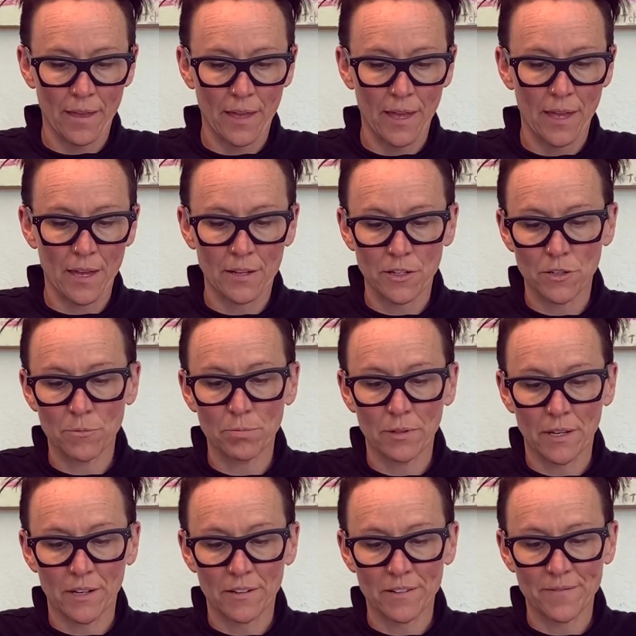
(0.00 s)
And your
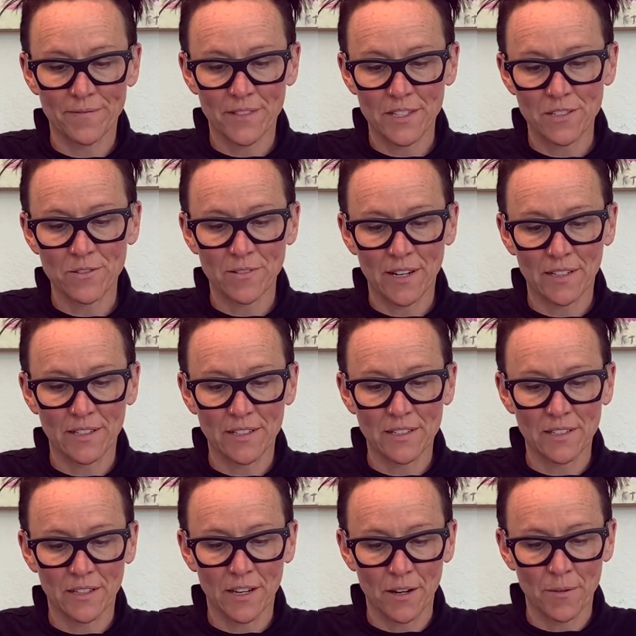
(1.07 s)
player is ready
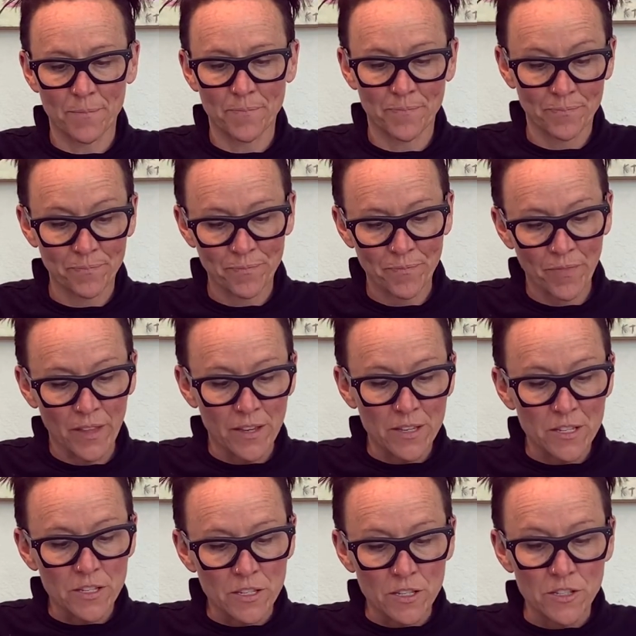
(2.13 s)
to go.
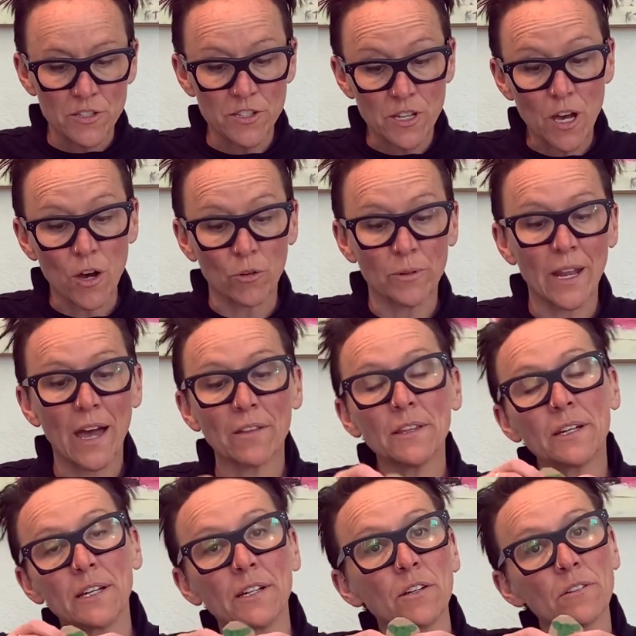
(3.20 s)
So now
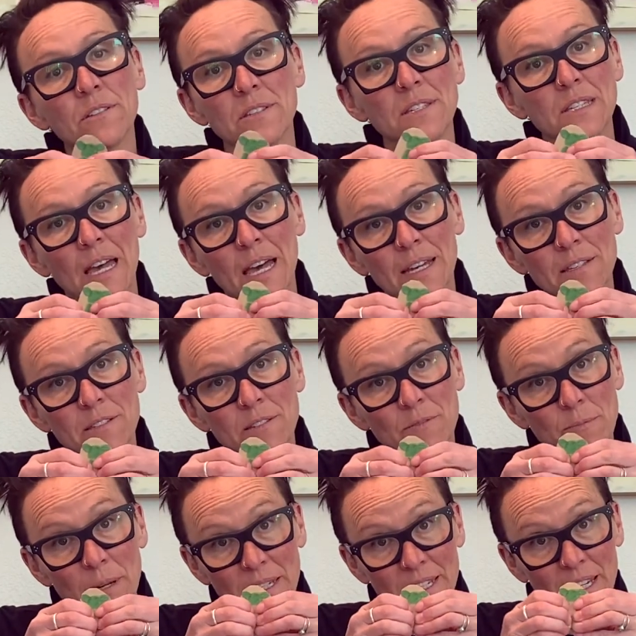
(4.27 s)
that I know the size of
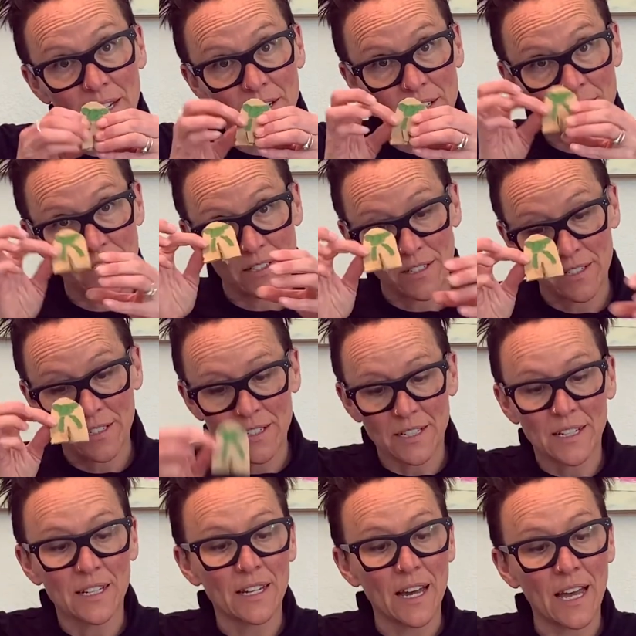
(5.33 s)
my character,
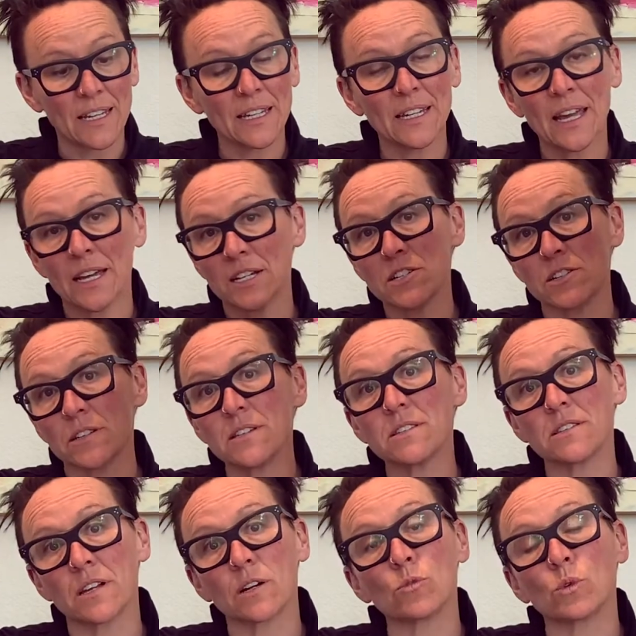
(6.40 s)
I can actually
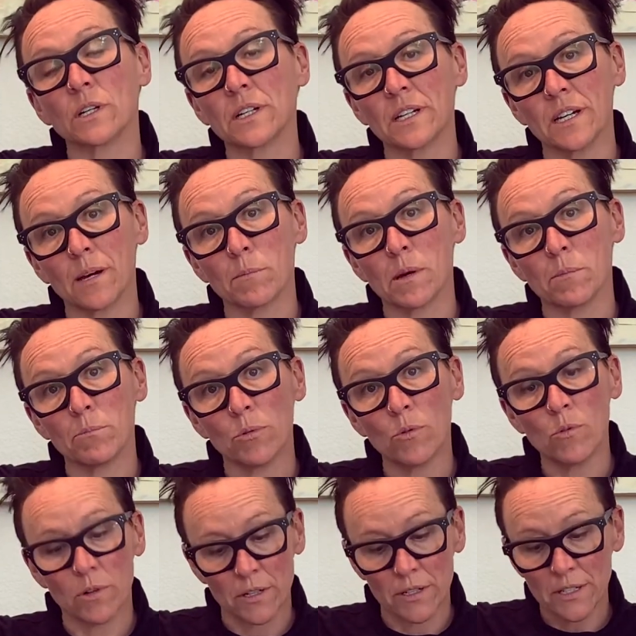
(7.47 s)
start working on my
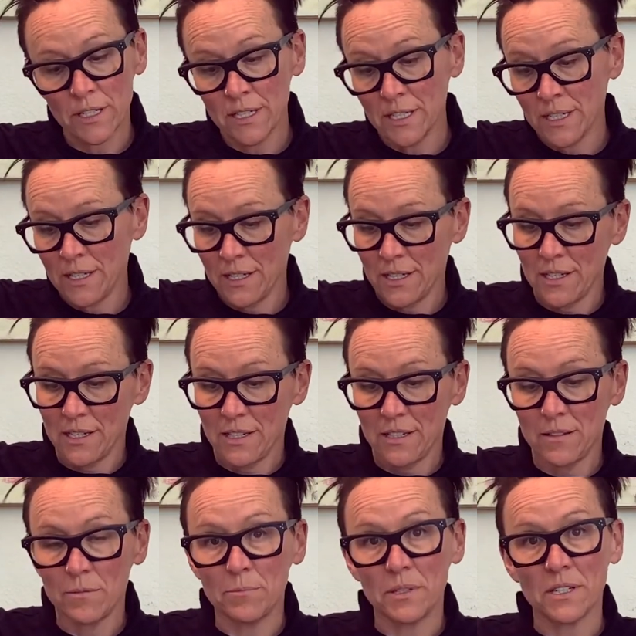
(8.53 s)
board
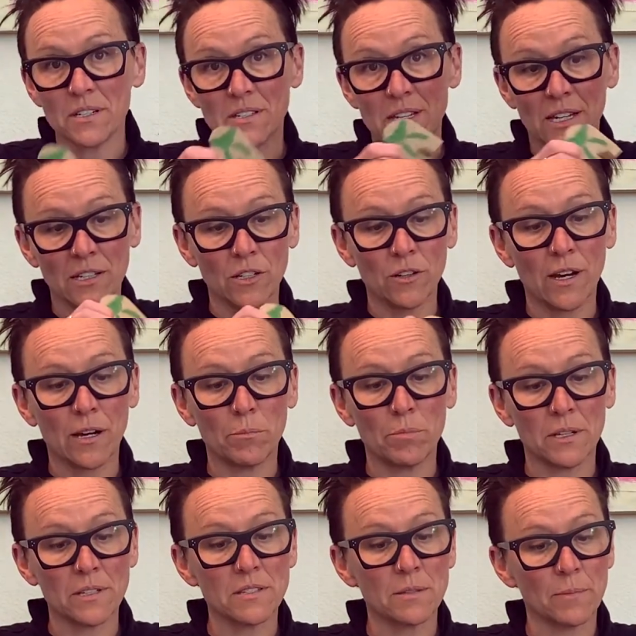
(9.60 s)
because I know how
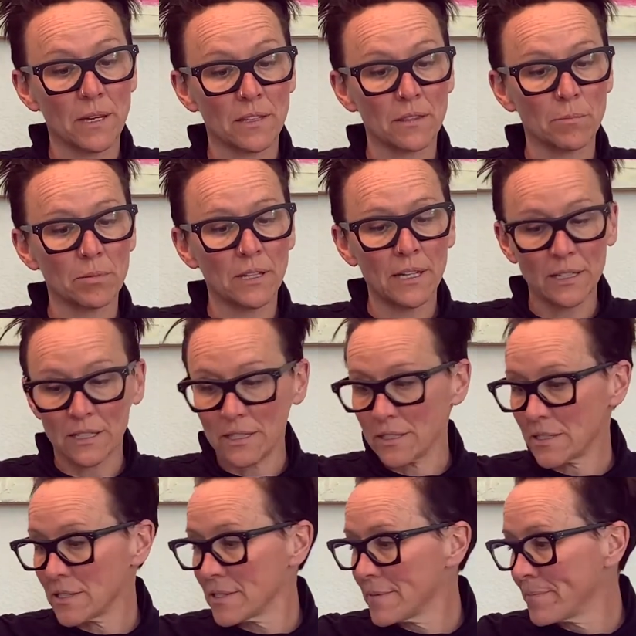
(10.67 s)
big to make the
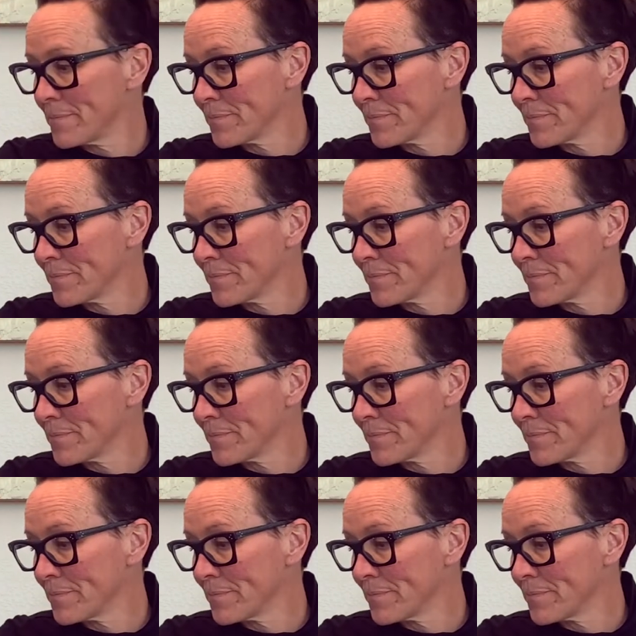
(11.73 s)
planets.